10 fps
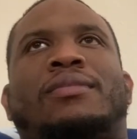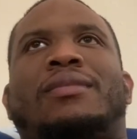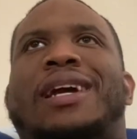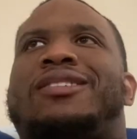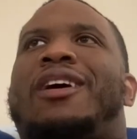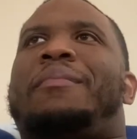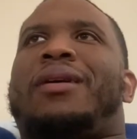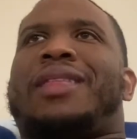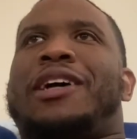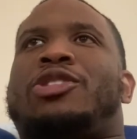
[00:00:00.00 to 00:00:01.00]
They talking
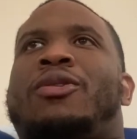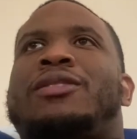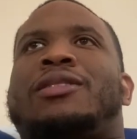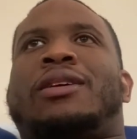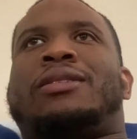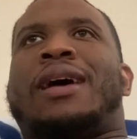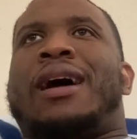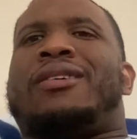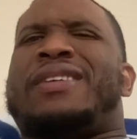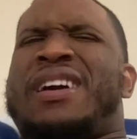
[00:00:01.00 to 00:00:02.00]
about that Georgia D
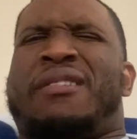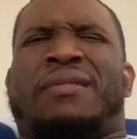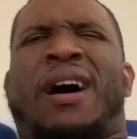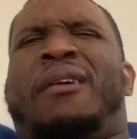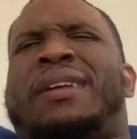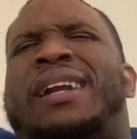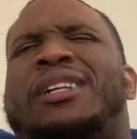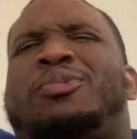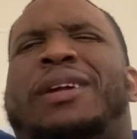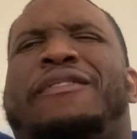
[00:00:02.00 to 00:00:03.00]
tackle. Hell no, not
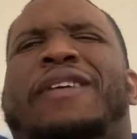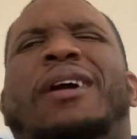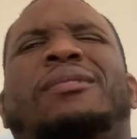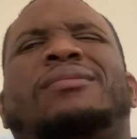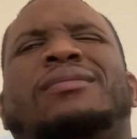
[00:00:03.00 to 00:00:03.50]
at 24.